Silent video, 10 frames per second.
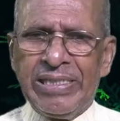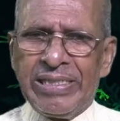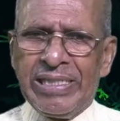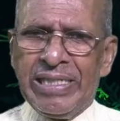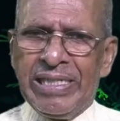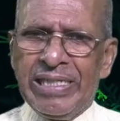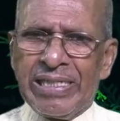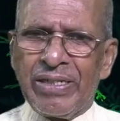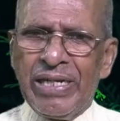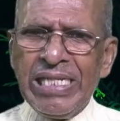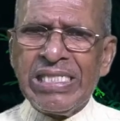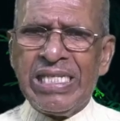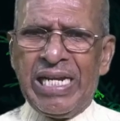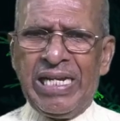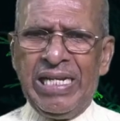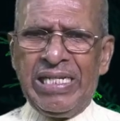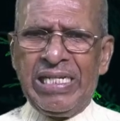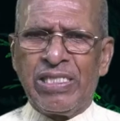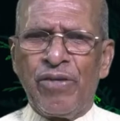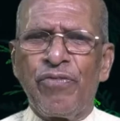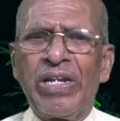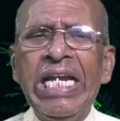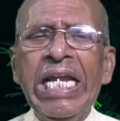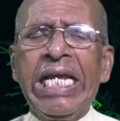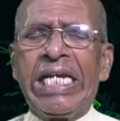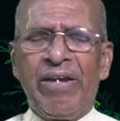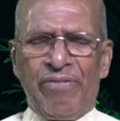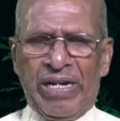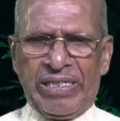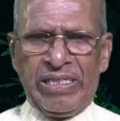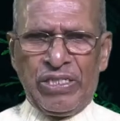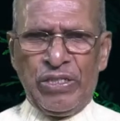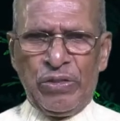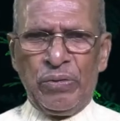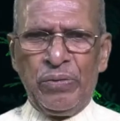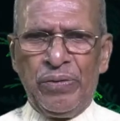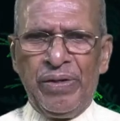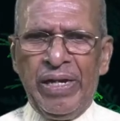the reason it is freely given to you